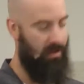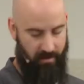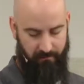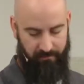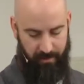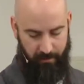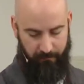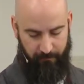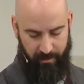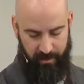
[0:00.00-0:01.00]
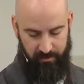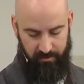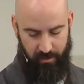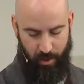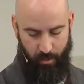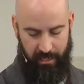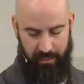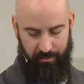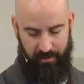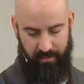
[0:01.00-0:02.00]
of their friends know
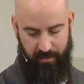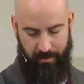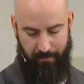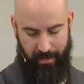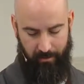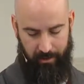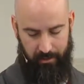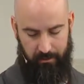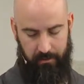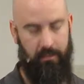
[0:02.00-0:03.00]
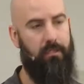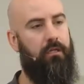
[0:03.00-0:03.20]
anything about it.